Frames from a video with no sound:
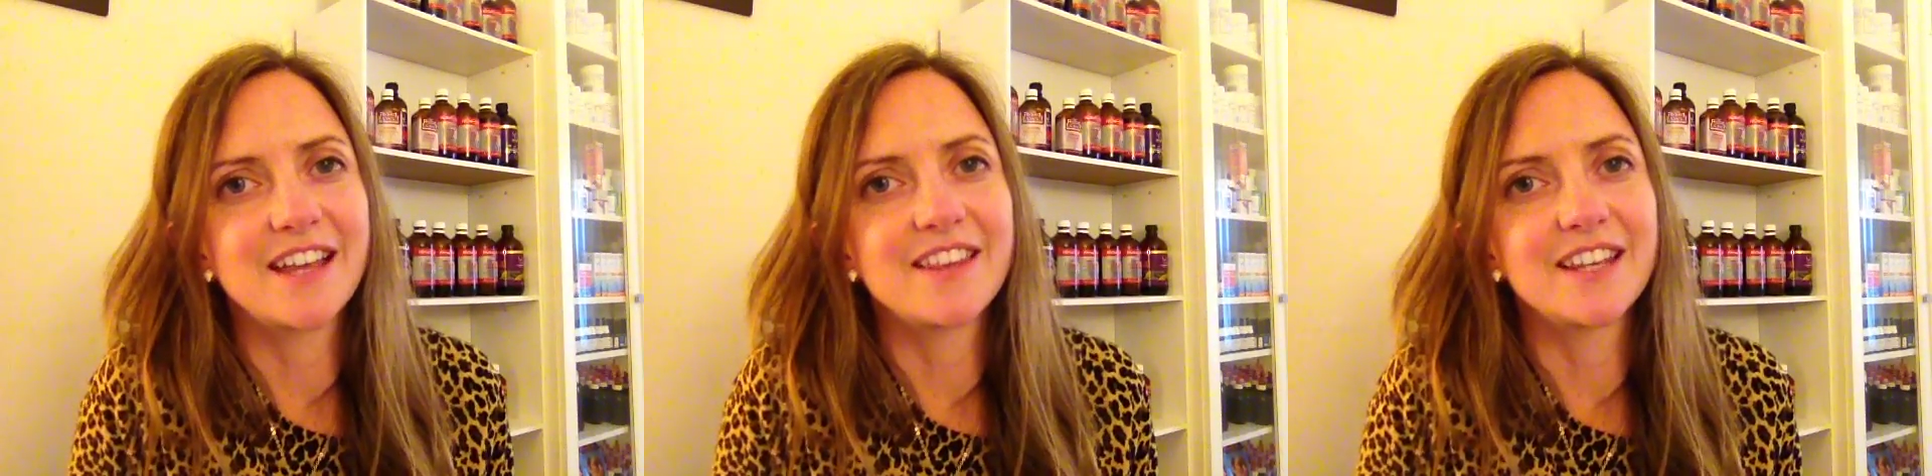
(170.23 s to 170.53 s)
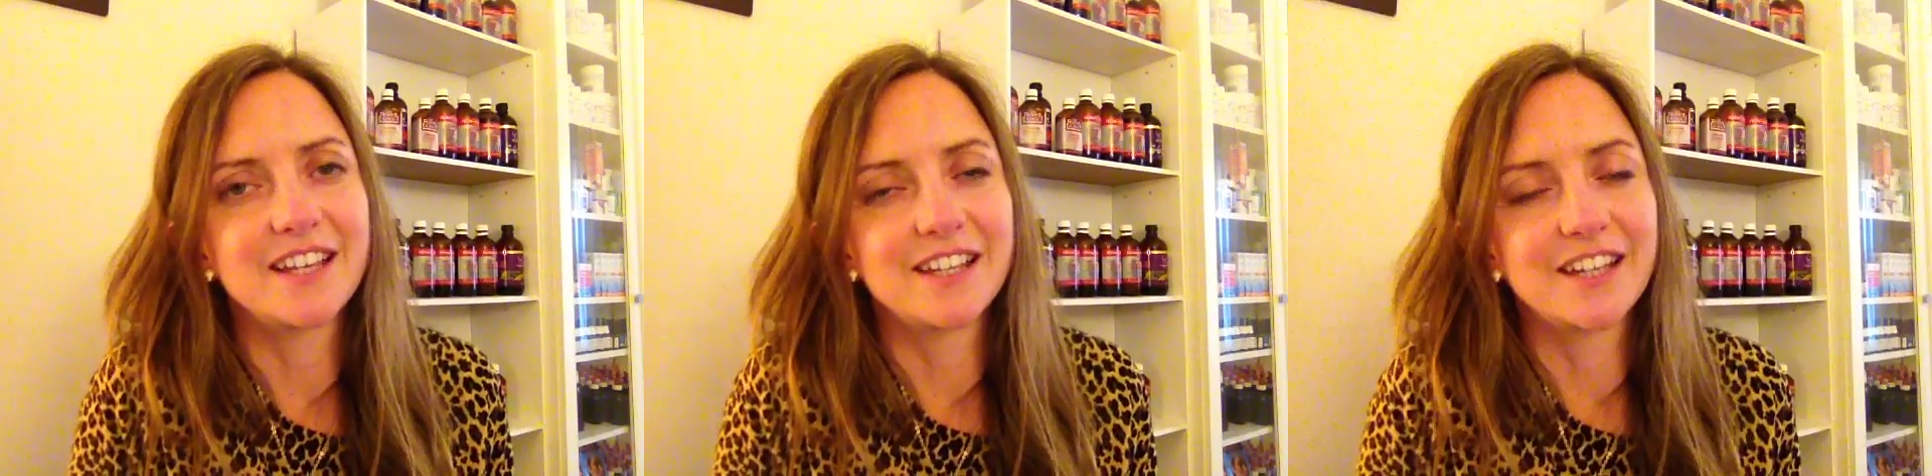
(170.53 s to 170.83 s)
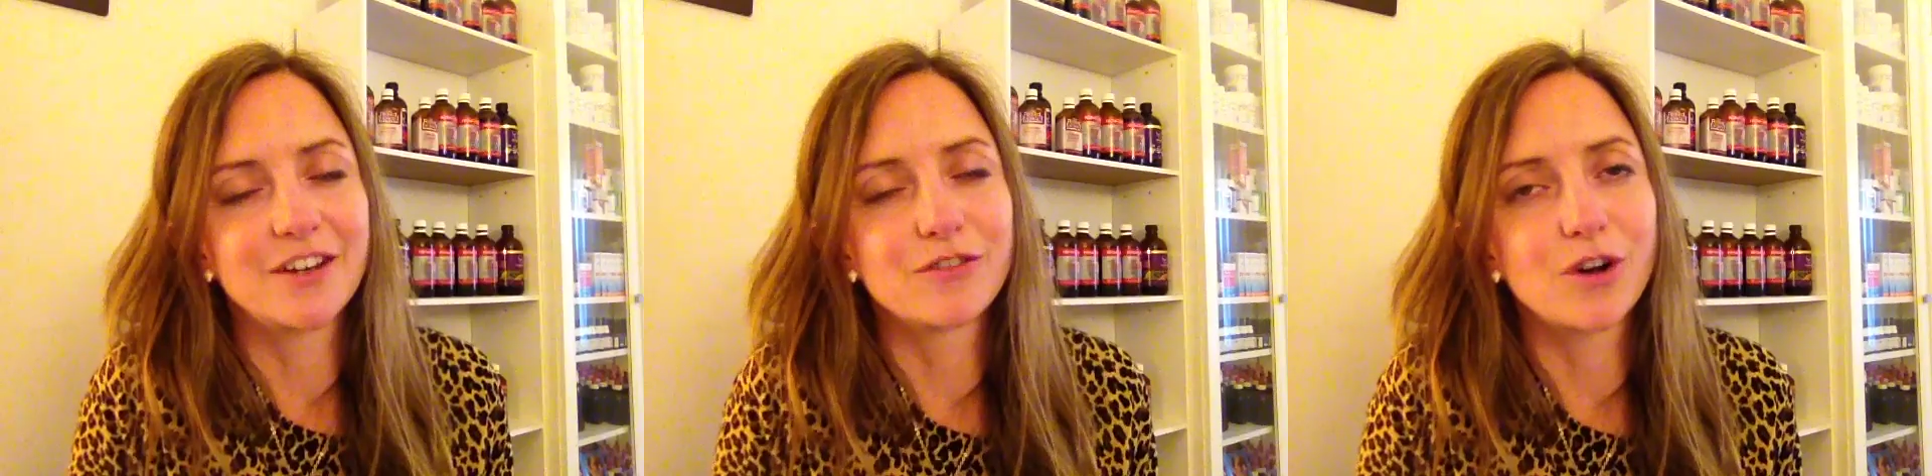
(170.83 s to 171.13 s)
and the
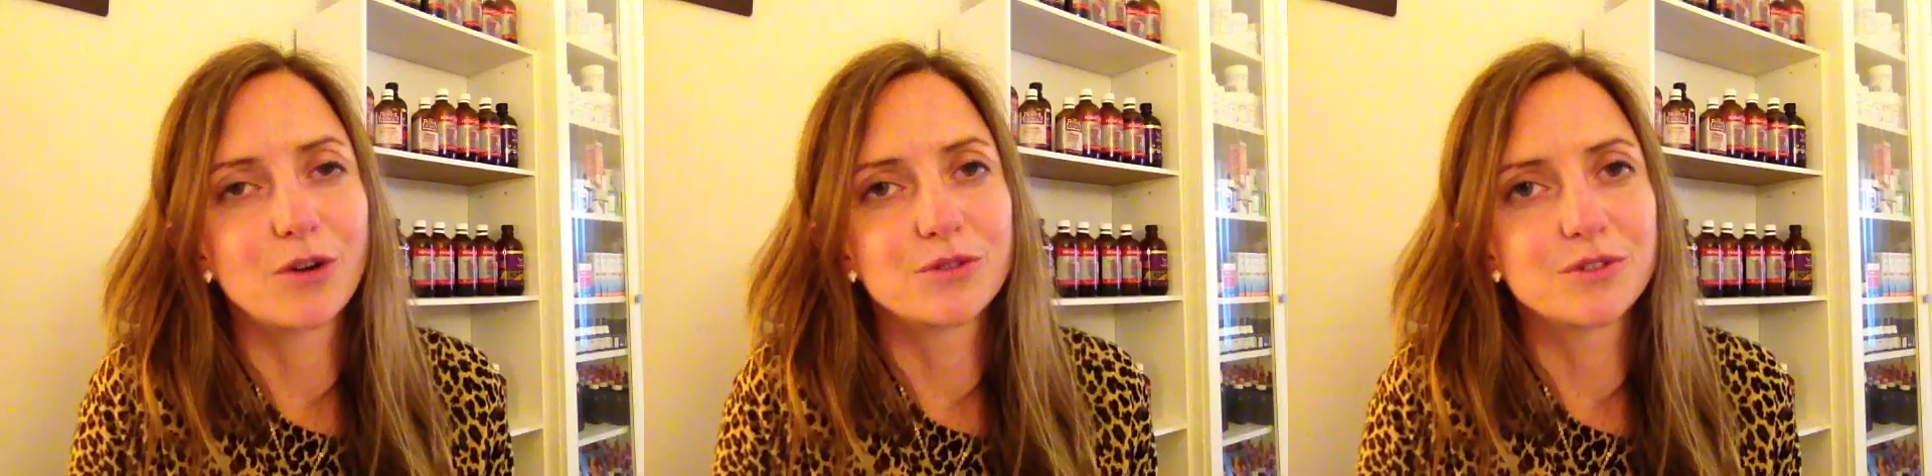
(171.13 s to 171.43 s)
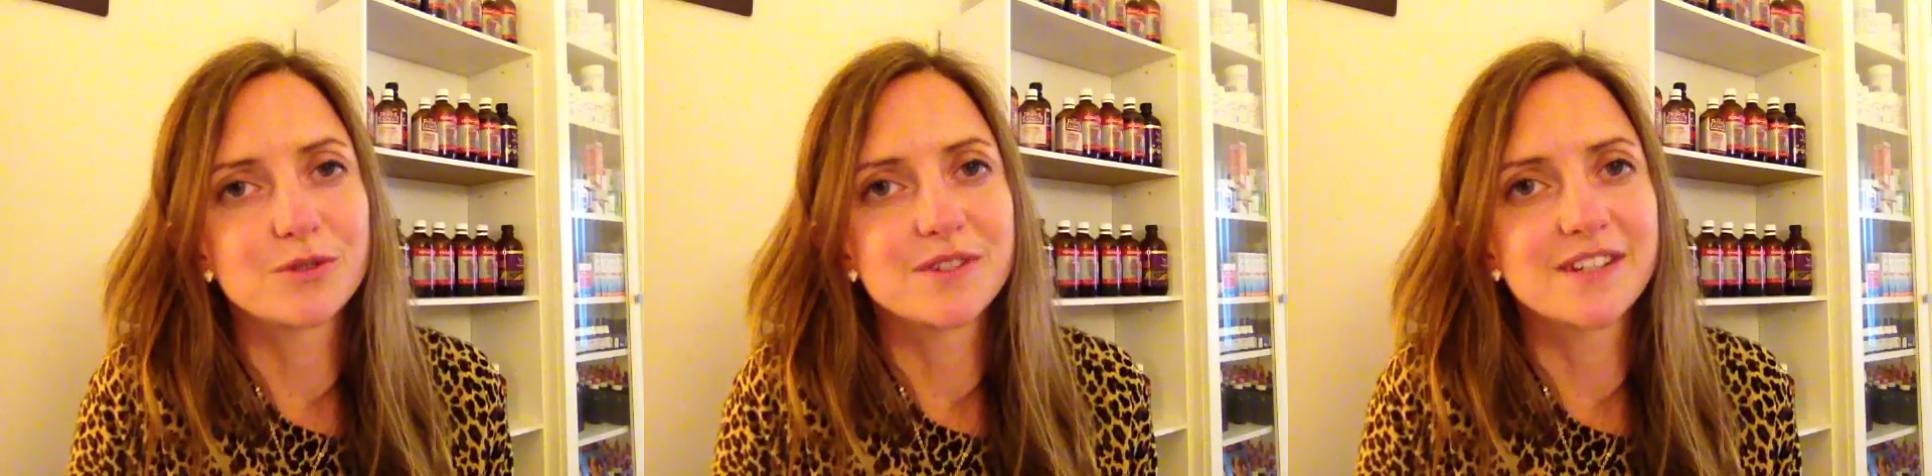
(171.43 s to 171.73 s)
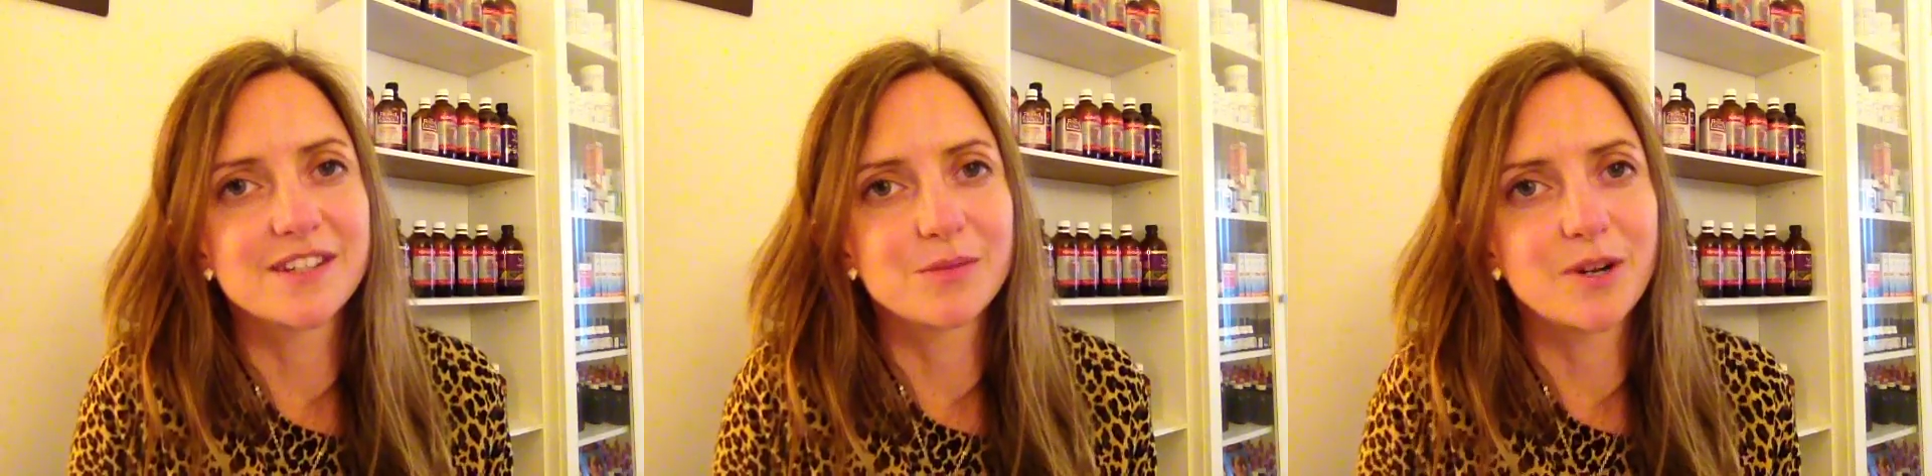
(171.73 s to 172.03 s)
healing of cold sores
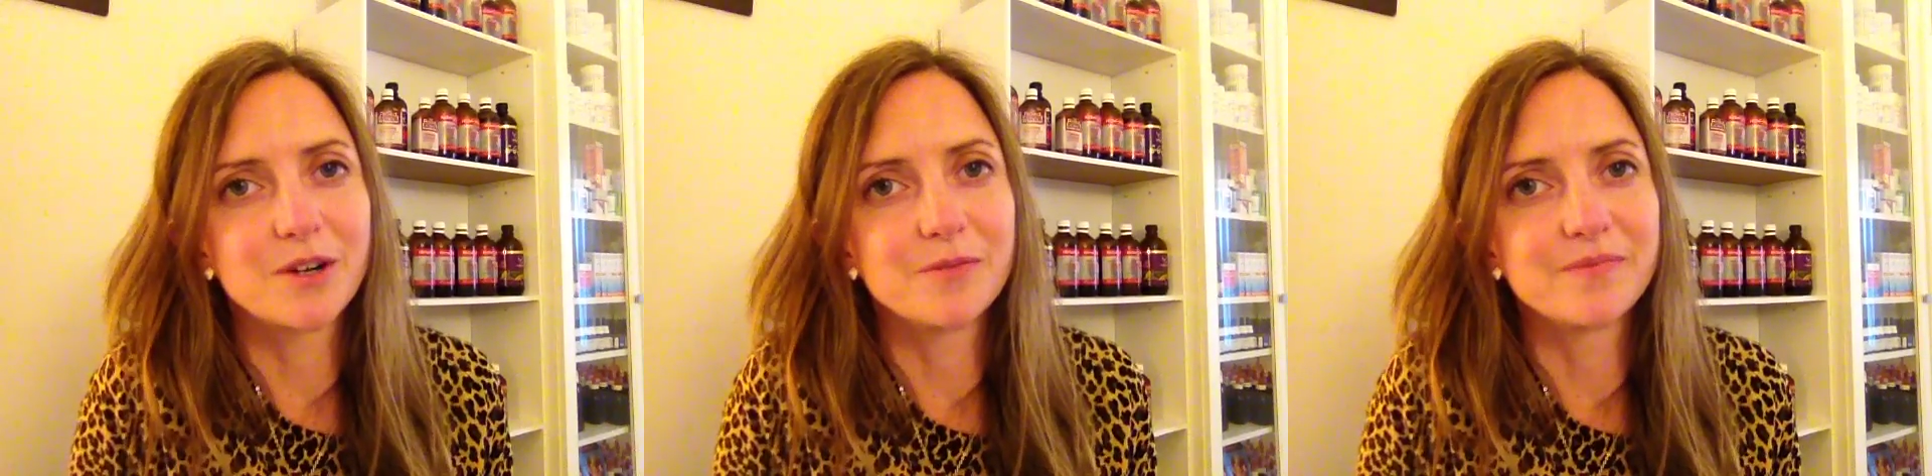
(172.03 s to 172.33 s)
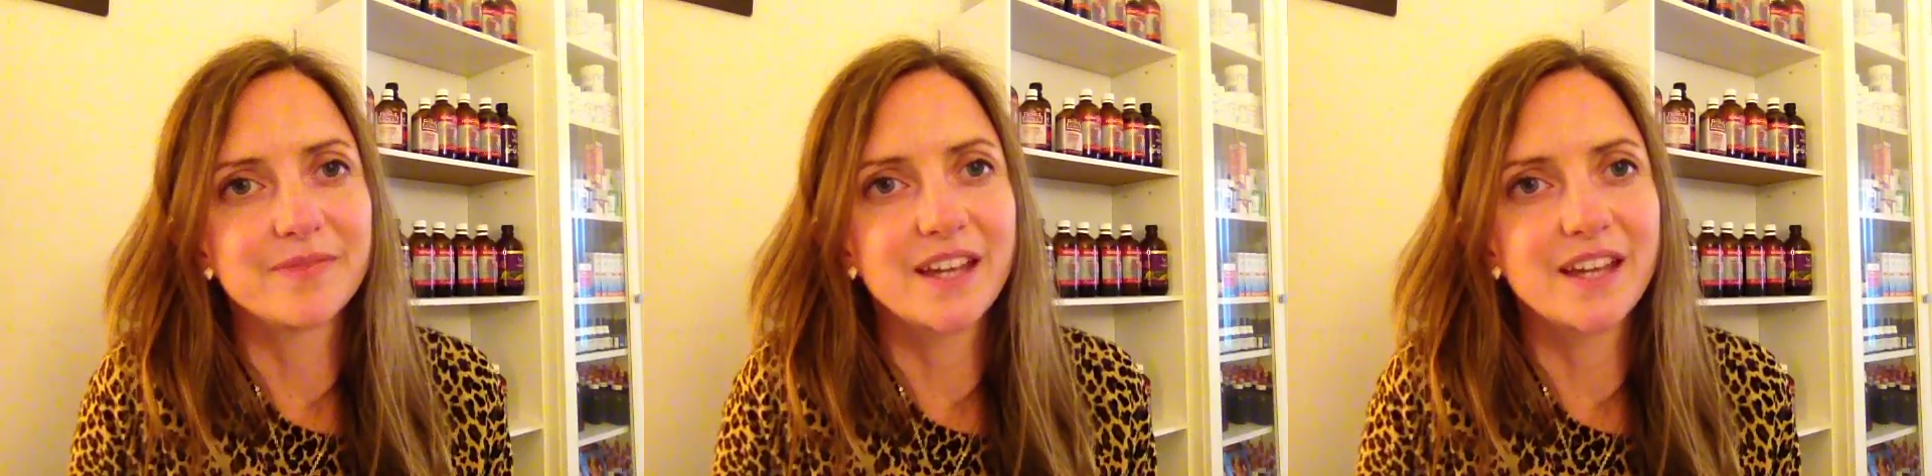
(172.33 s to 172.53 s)
as well.